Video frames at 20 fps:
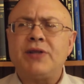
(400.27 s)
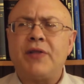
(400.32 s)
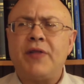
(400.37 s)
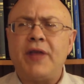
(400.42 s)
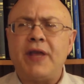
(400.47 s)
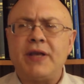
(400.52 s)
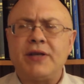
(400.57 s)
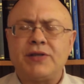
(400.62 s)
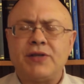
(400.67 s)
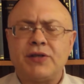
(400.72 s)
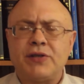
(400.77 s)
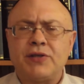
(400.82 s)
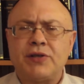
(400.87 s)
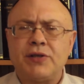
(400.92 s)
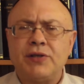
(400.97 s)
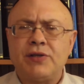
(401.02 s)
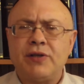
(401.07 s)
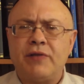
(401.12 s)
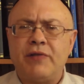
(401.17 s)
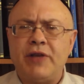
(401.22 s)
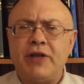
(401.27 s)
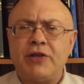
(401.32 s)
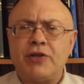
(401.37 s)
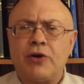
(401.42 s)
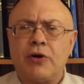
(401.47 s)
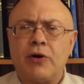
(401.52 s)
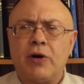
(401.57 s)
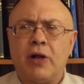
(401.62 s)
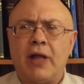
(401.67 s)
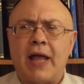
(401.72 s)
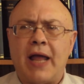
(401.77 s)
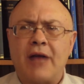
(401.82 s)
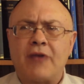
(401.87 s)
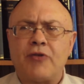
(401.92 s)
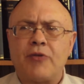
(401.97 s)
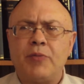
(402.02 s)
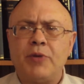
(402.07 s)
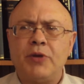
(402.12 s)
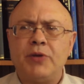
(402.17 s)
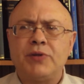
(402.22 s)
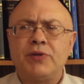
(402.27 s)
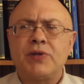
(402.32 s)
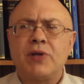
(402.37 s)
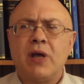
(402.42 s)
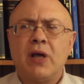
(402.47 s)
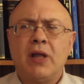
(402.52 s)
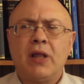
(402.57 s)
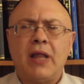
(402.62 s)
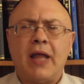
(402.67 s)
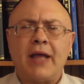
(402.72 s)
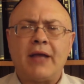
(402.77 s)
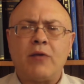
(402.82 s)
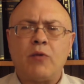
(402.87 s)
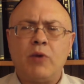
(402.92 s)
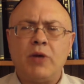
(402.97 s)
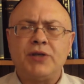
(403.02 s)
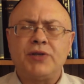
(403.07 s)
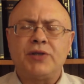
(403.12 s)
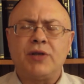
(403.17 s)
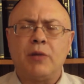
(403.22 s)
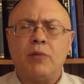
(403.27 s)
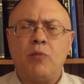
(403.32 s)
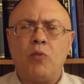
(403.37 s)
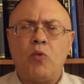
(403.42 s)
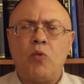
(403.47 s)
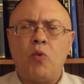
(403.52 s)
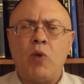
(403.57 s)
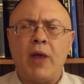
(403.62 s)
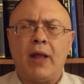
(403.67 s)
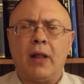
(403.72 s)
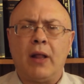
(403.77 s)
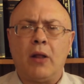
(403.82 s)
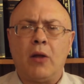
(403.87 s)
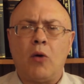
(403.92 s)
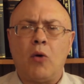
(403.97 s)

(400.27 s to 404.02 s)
the existence of eternal attributes like wisdom, will,